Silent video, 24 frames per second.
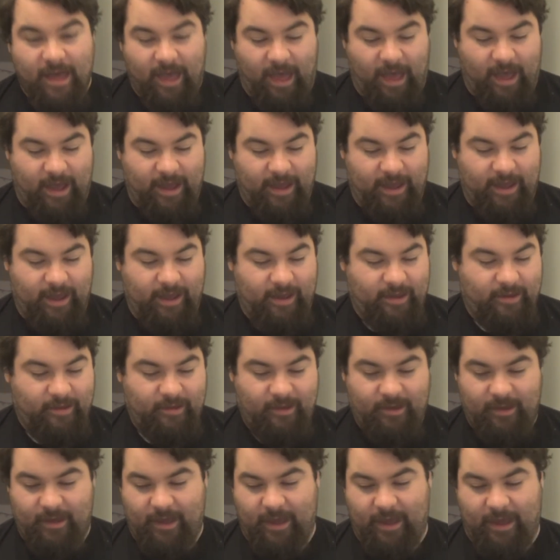I
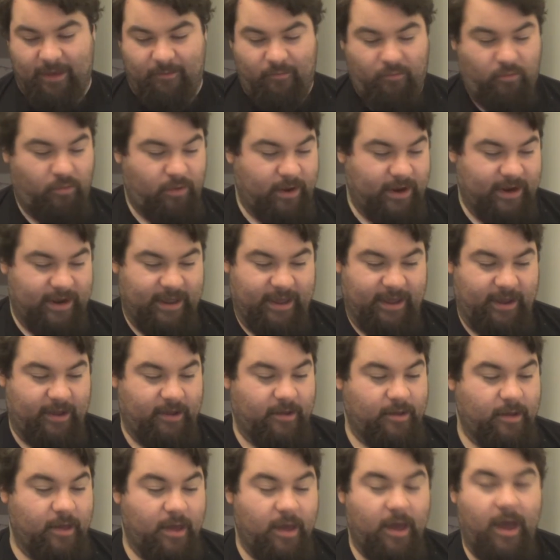am
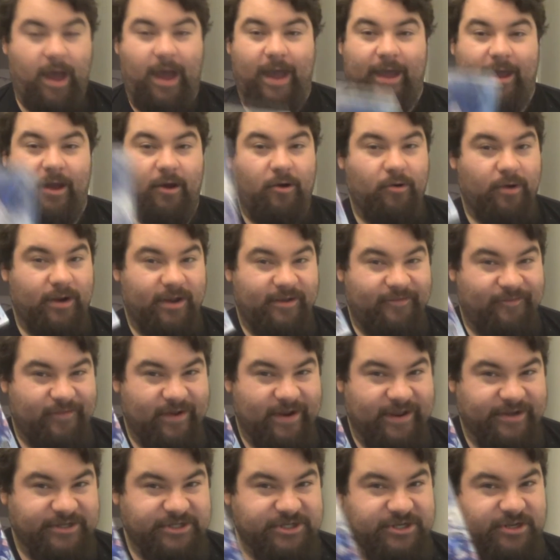reading. I already
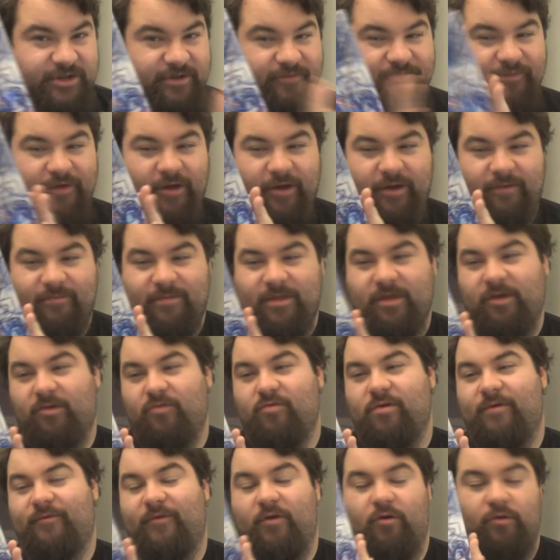finished volume
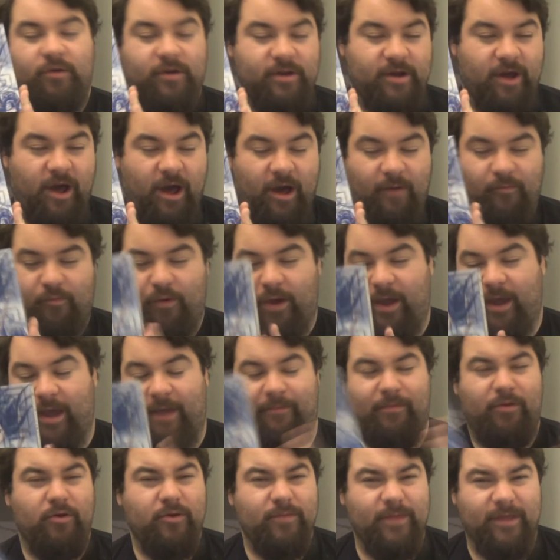2 of Golden Kamuy.
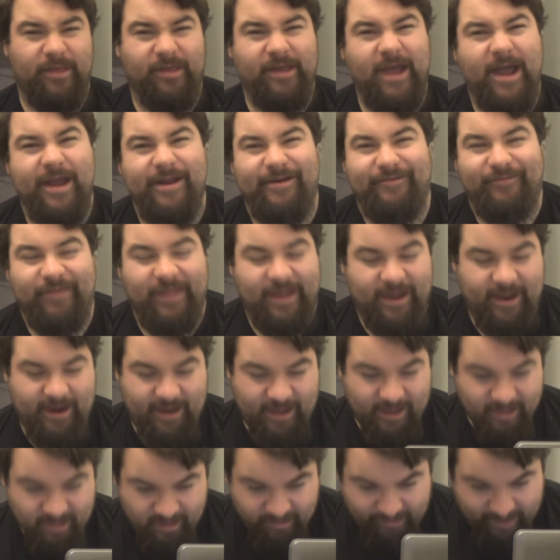I'm doing this kind of late.
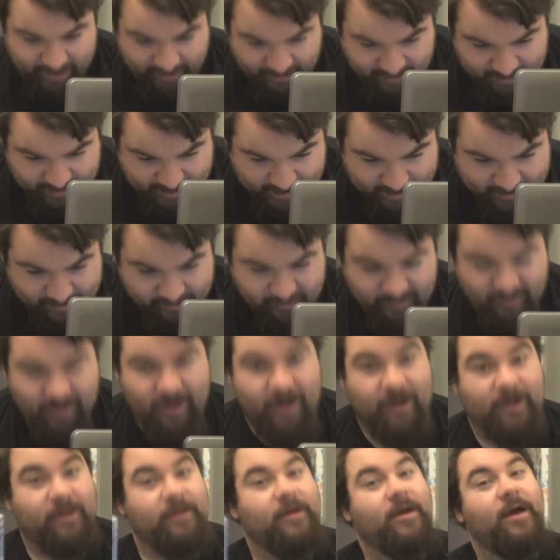It's like 9
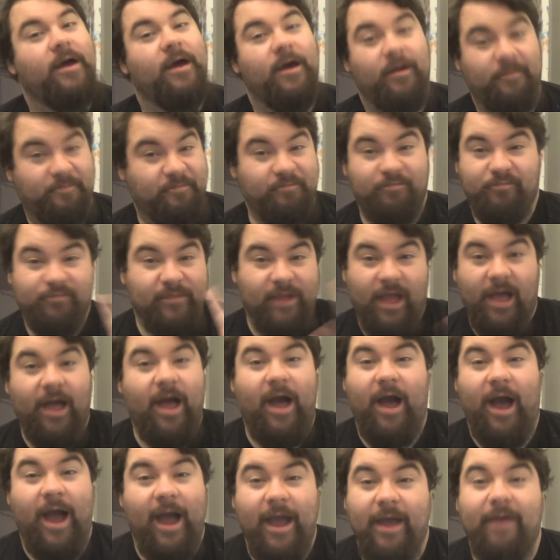o'clock.
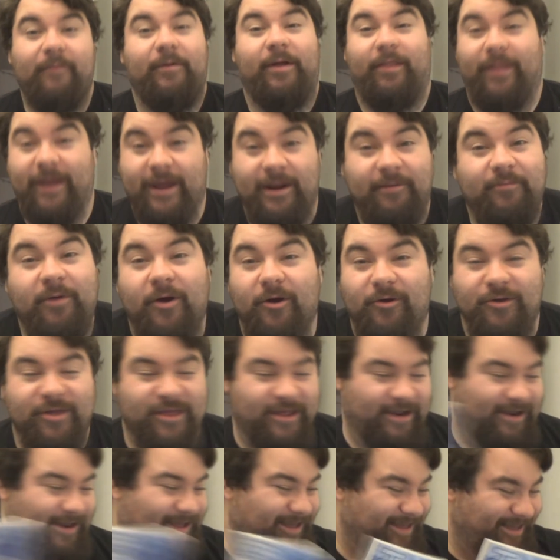I am a late
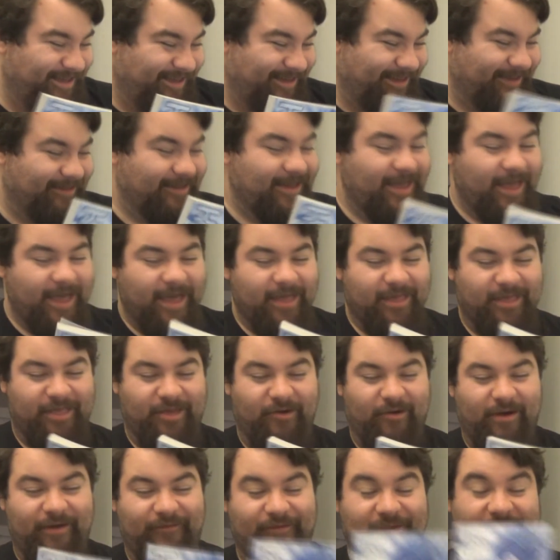person.
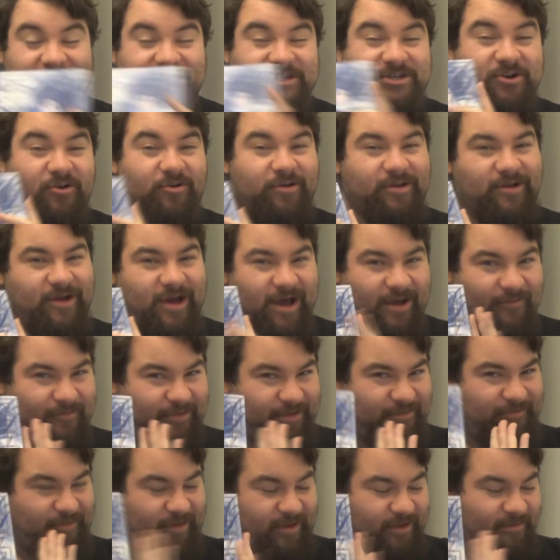So I finished Golden
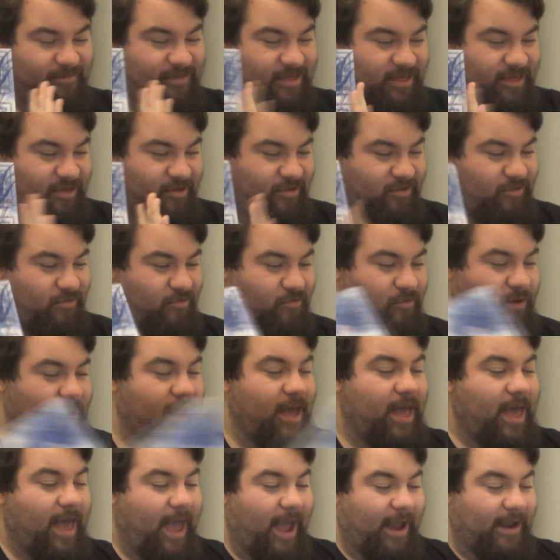Kamuy volume 2,
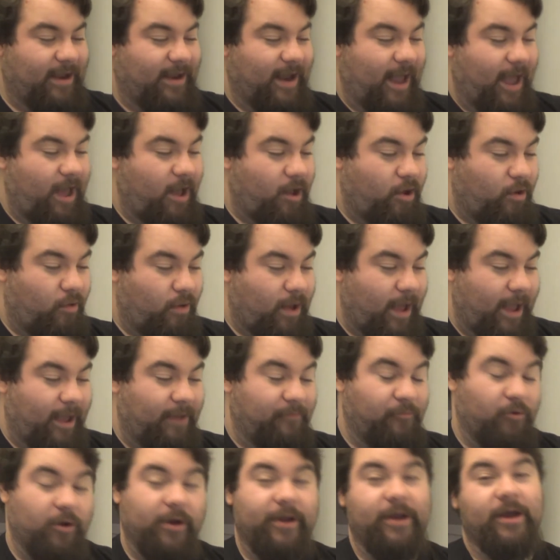and now I
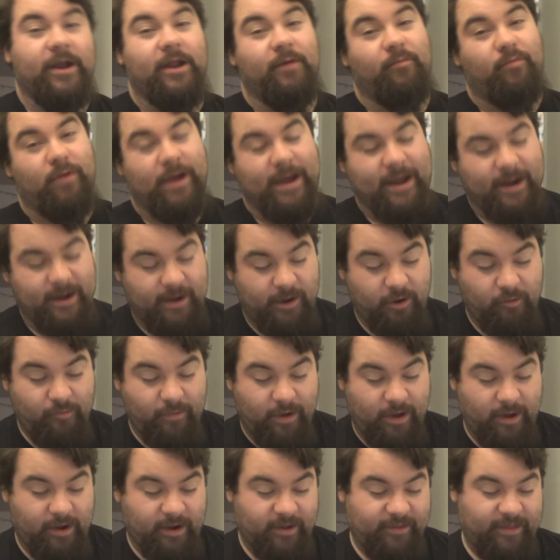am working on a brand new
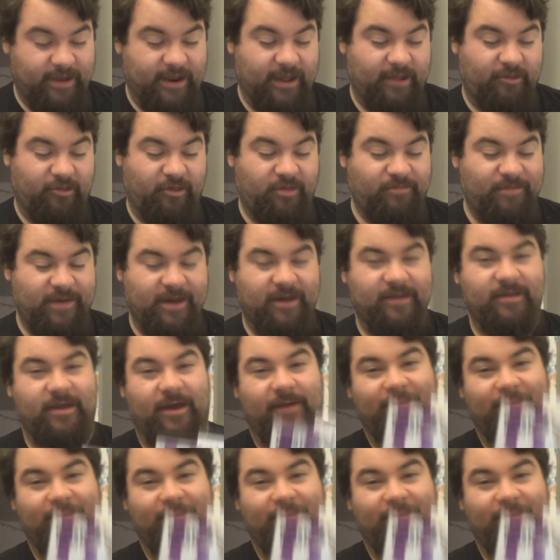manga that I just picked